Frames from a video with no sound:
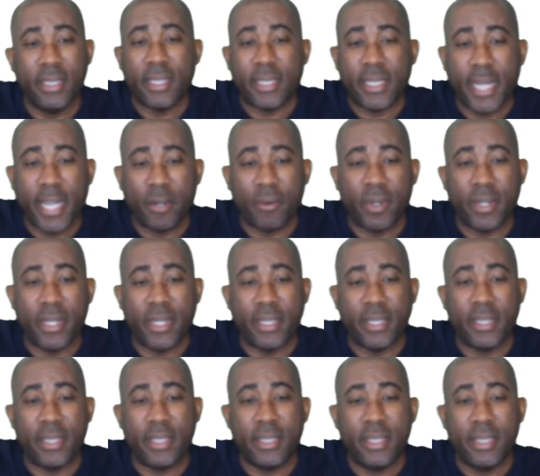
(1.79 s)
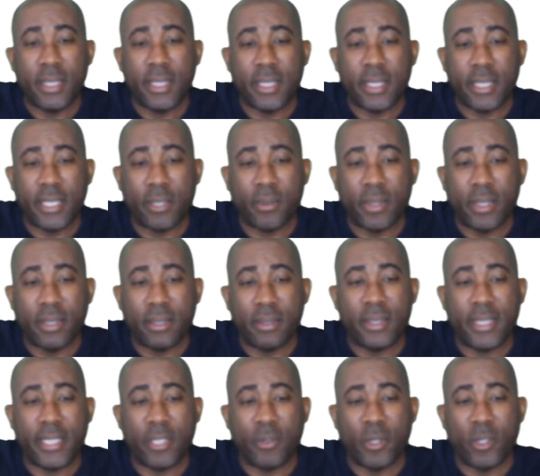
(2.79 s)
the tie rod ends, the steering
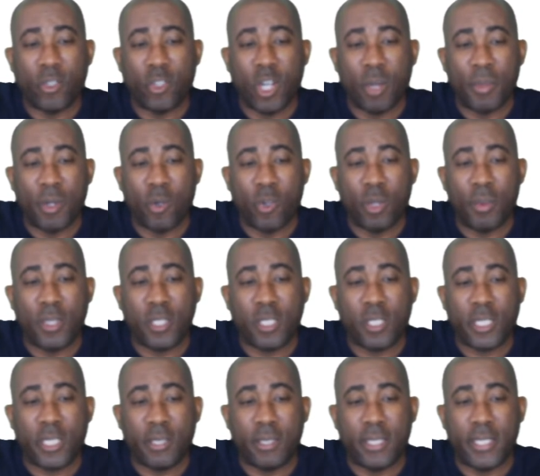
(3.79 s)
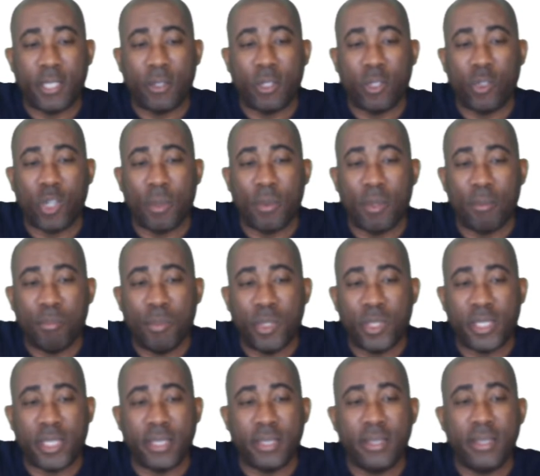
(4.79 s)
grommet rubbers, steering grommet
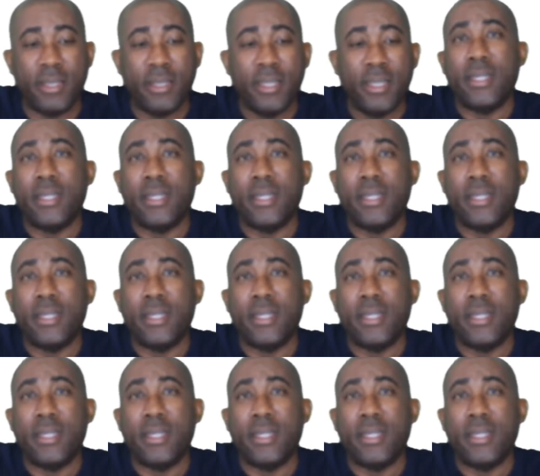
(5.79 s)
bushings,